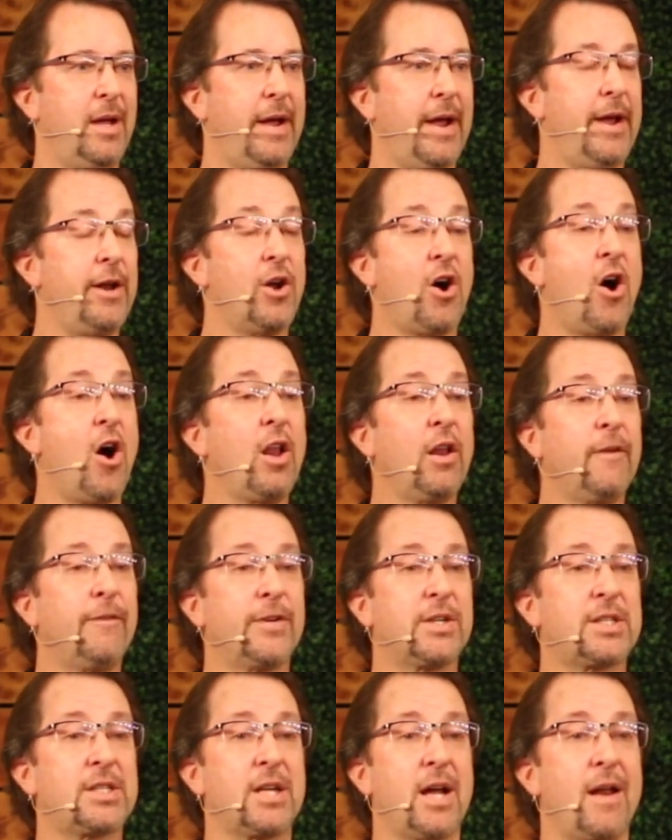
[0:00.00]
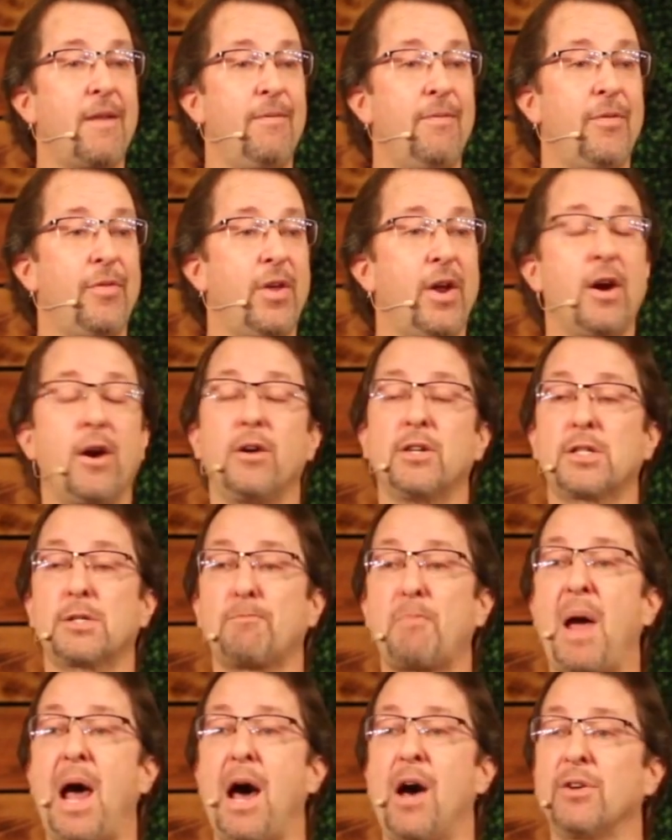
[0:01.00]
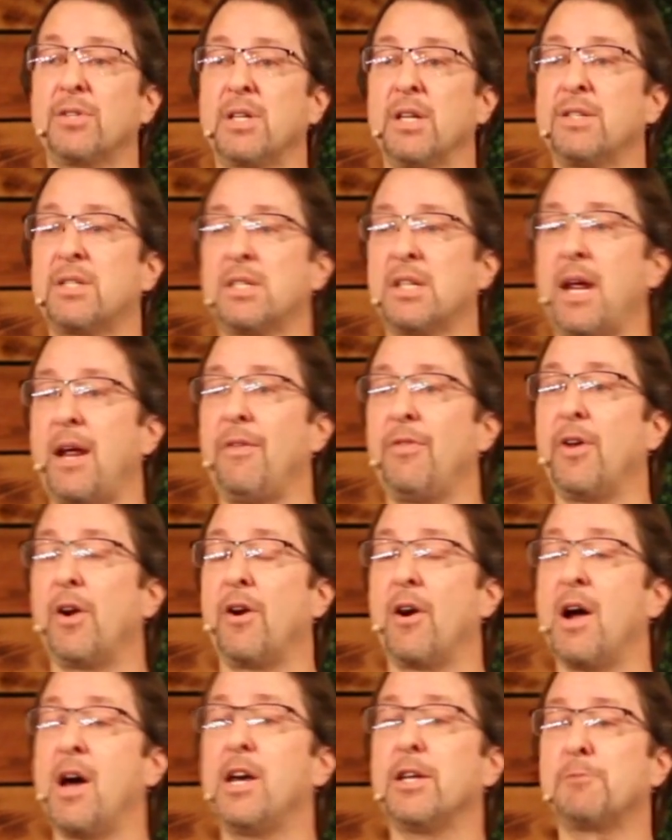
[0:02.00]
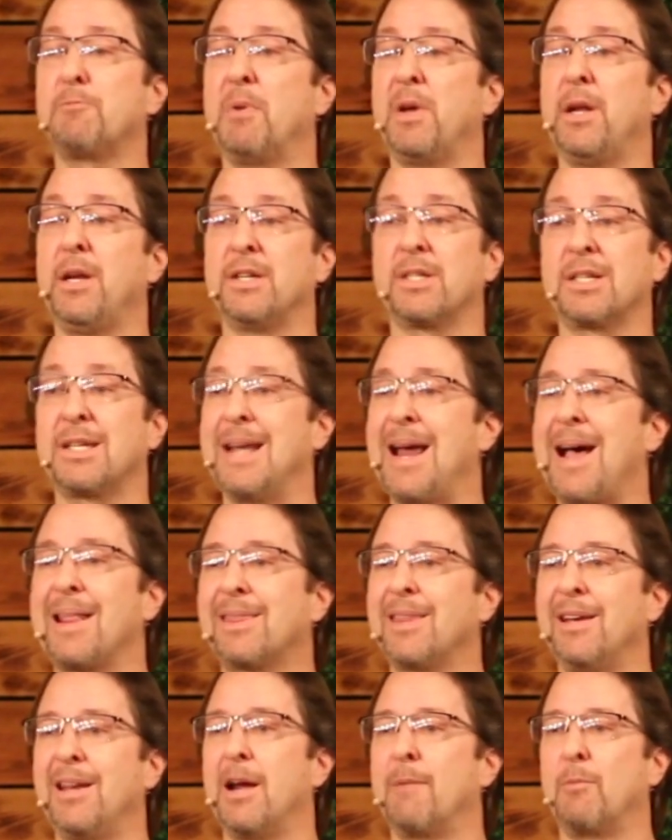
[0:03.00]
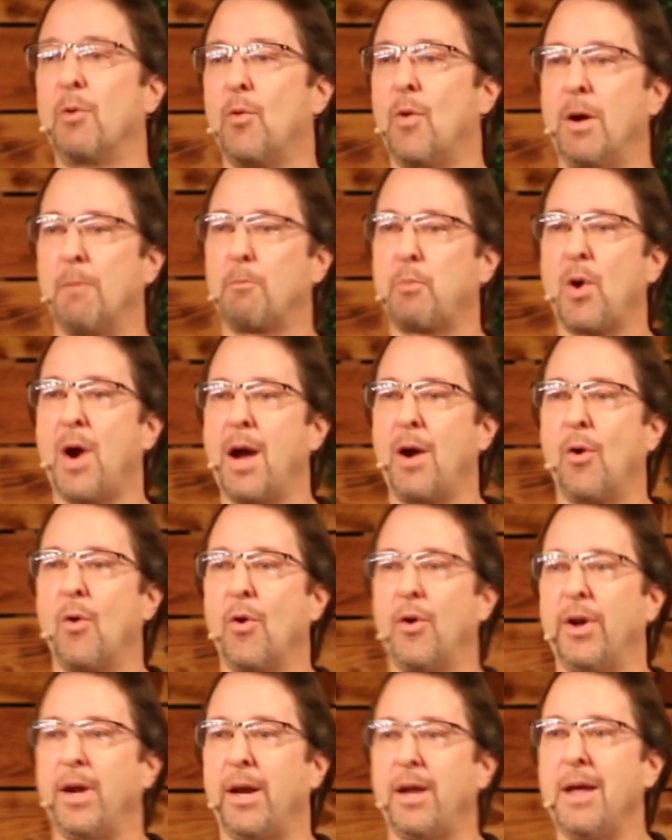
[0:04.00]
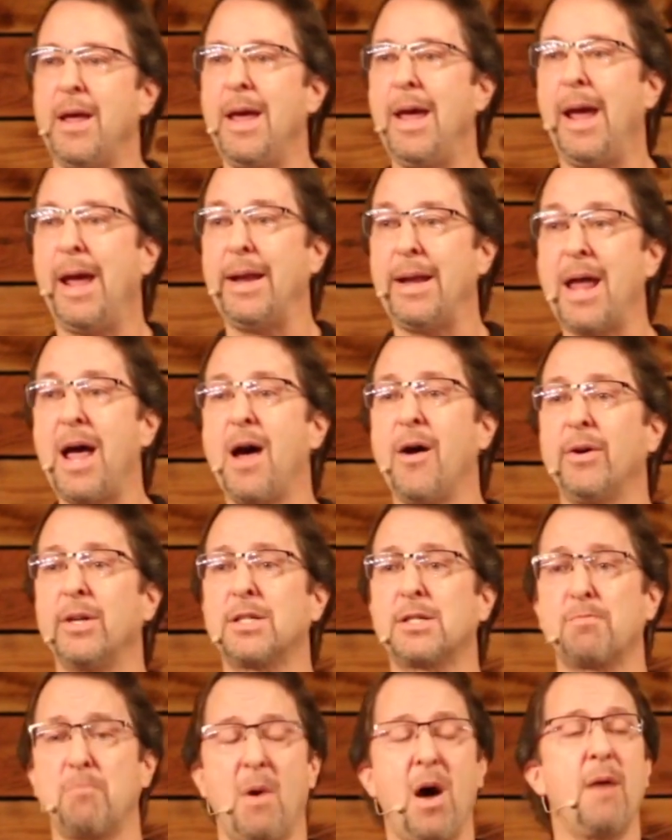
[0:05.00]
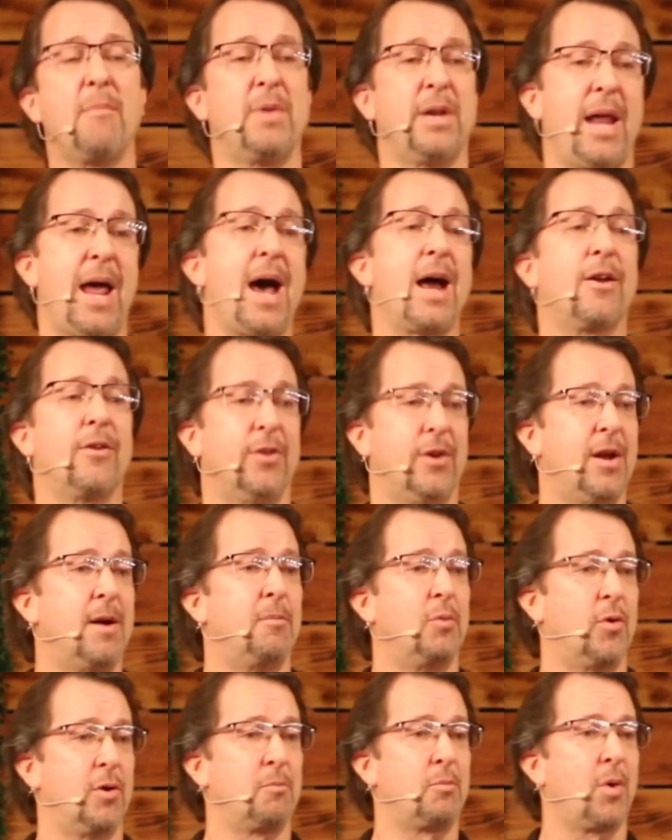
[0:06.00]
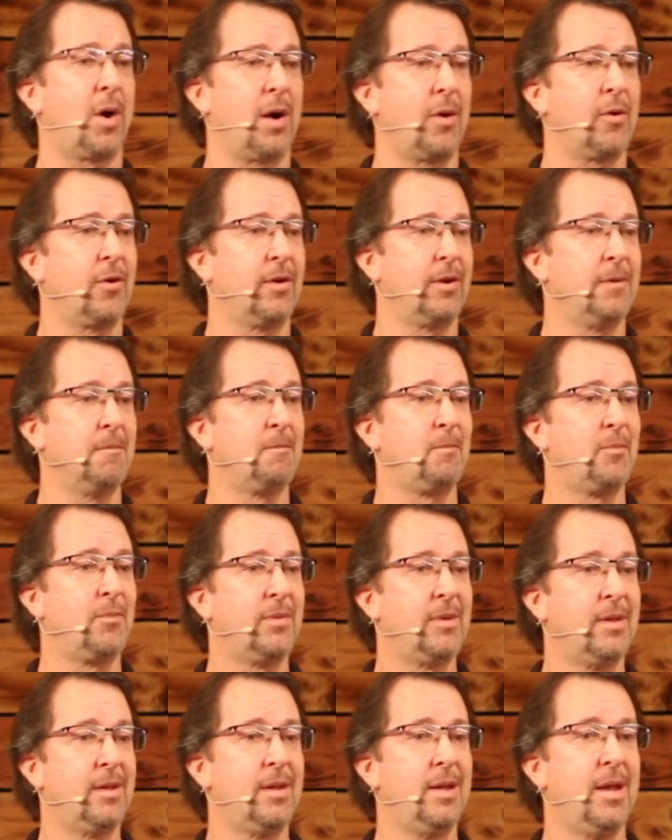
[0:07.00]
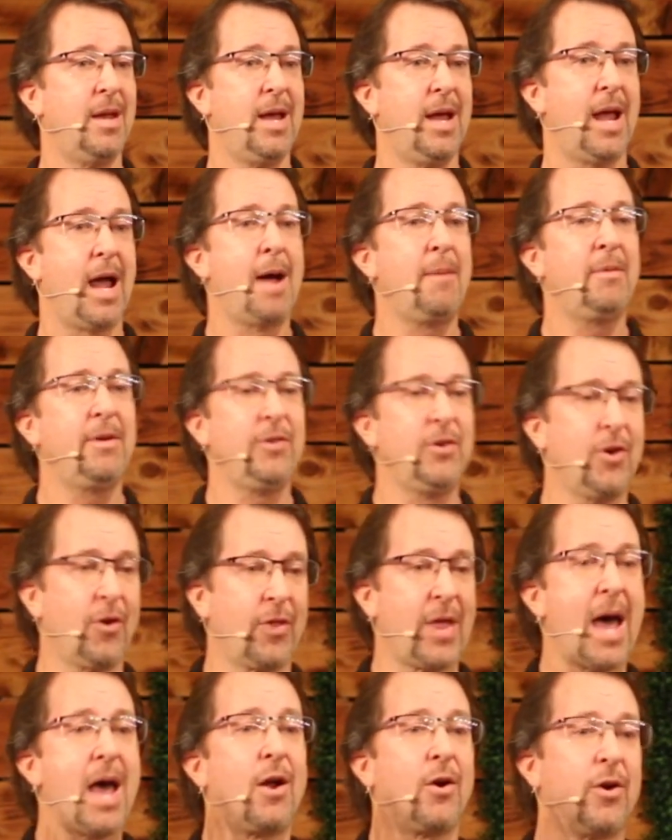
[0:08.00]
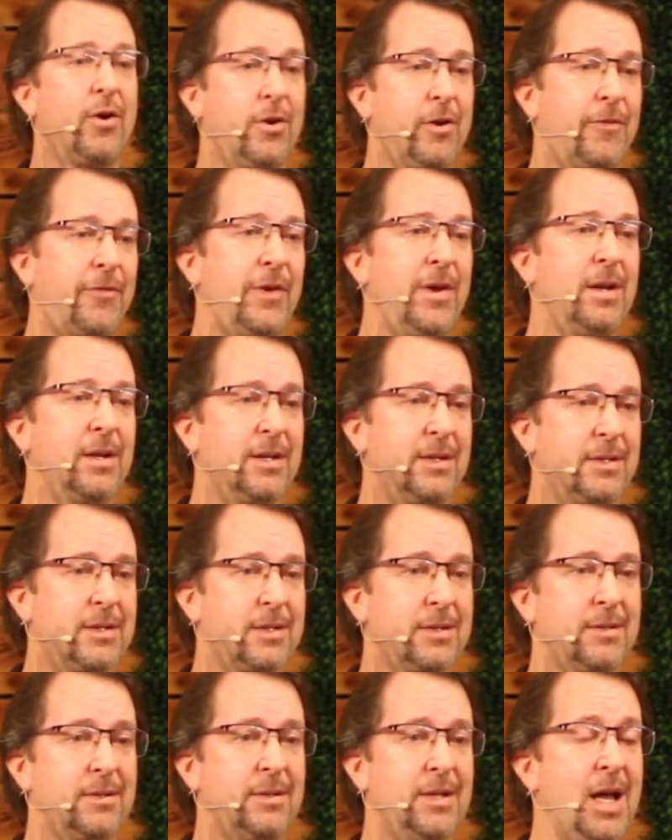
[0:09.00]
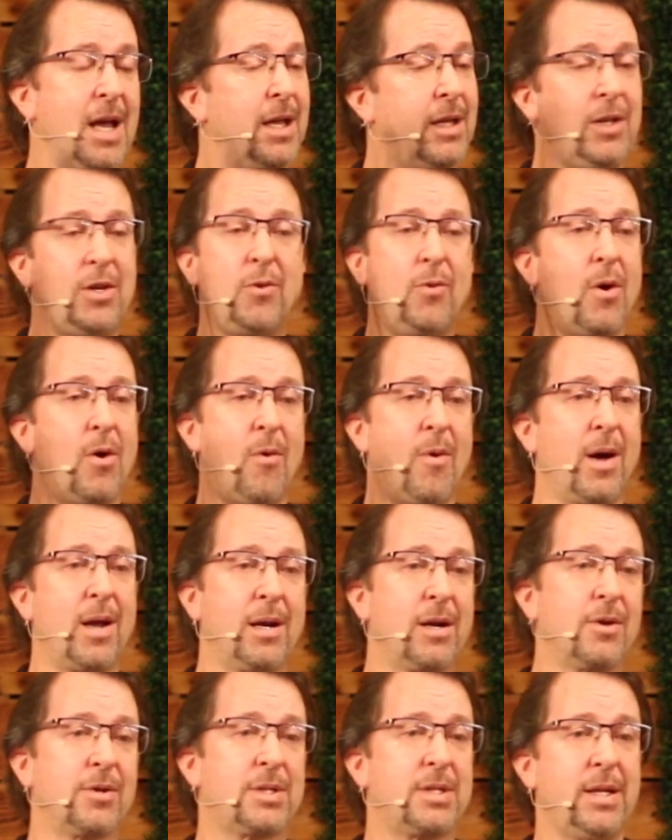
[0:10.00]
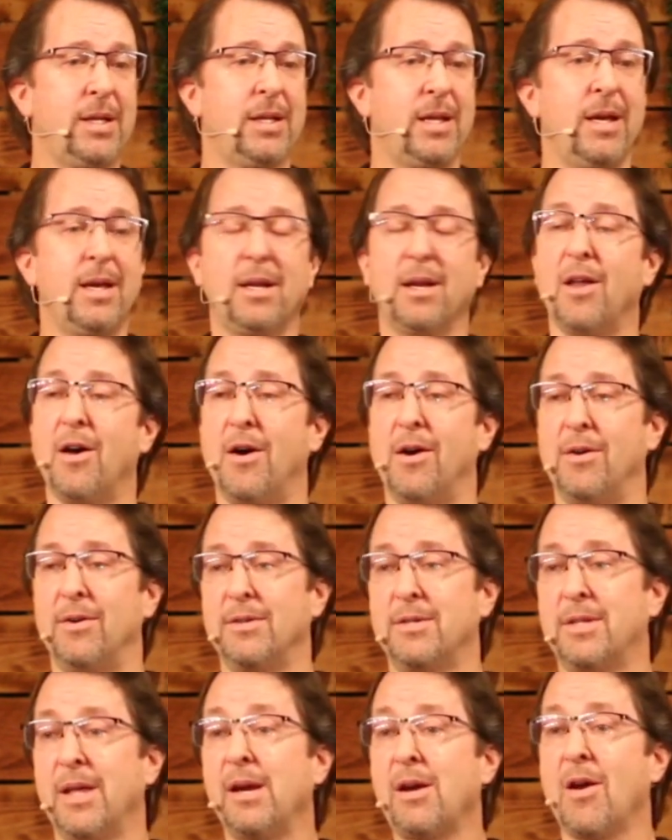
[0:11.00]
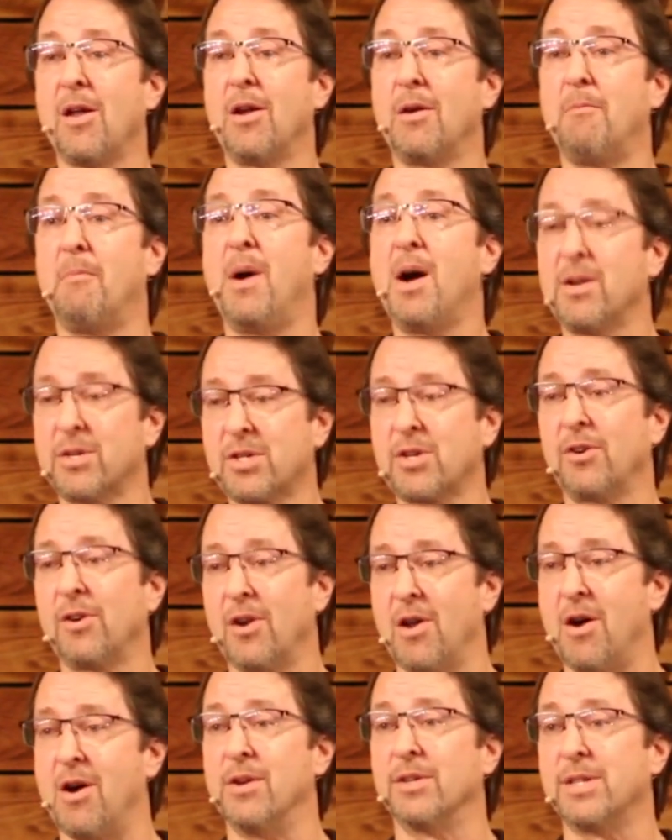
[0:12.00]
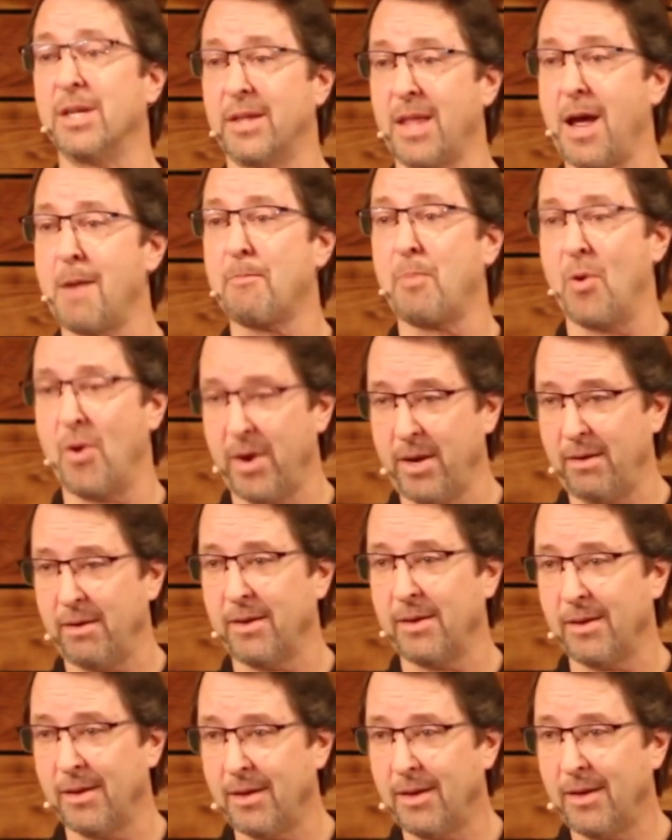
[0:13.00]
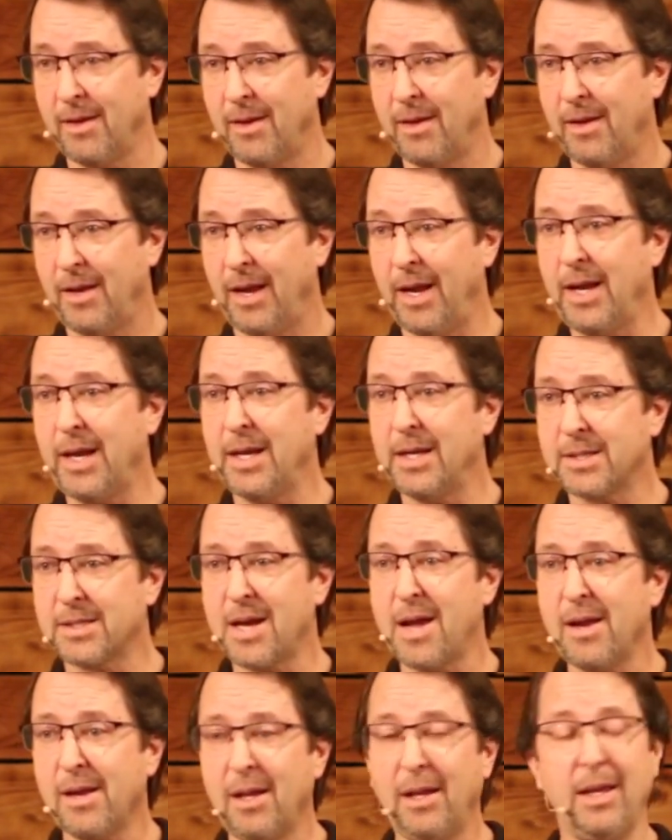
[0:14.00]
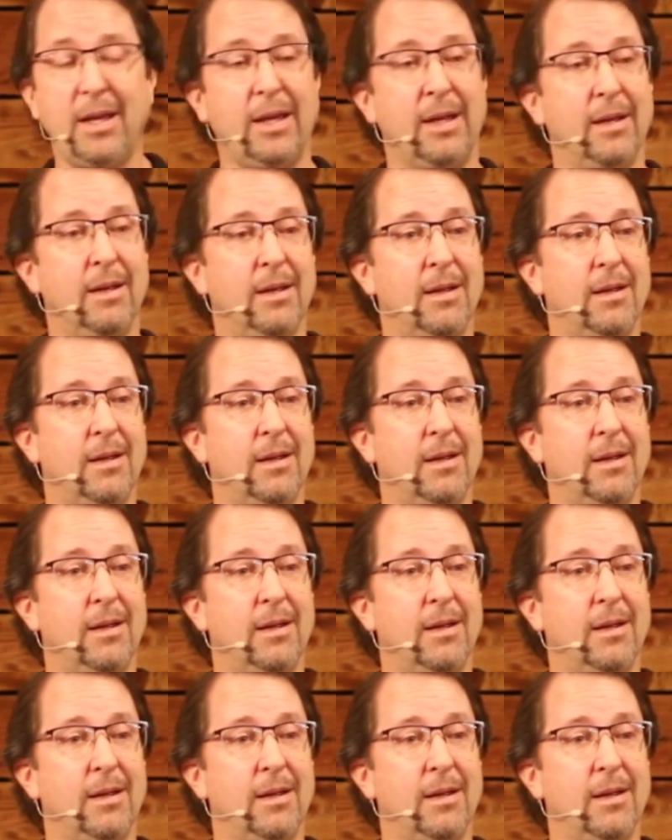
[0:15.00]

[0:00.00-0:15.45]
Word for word: And all of a sudden, their spouse, let's say their husband, is not the number one priority, and now it's mom and dad are the number one priority. How many of you know that'll hurt your feelings? You won't want to go see the in laws. They call them monster in laws at that point. It gets ugly.